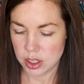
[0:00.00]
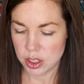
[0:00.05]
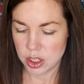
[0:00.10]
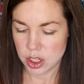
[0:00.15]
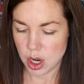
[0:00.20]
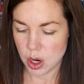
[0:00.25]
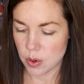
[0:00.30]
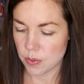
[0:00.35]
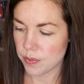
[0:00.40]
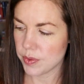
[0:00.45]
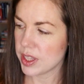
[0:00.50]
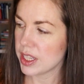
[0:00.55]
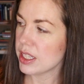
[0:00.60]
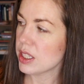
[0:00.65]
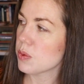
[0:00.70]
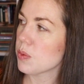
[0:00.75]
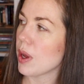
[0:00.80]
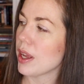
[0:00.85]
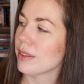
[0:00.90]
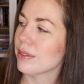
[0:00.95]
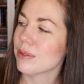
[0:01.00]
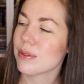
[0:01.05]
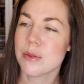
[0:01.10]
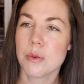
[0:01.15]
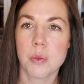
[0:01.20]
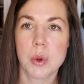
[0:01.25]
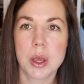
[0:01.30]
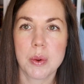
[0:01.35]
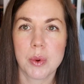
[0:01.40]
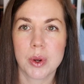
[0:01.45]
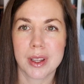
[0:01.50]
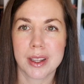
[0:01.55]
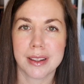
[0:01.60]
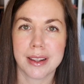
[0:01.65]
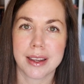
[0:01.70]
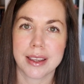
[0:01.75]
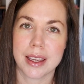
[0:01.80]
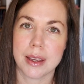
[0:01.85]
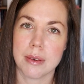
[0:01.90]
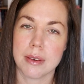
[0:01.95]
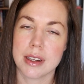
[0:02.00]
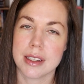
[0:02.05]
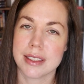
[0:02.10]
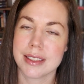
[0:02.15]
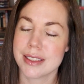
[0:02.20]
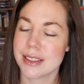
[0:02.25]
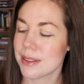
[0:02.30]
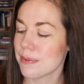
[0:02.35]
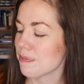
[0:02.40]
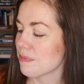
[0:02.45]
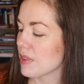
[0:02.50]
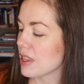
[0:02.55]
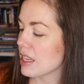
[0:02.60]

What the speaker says: So this one, We Were the Lucky Ones.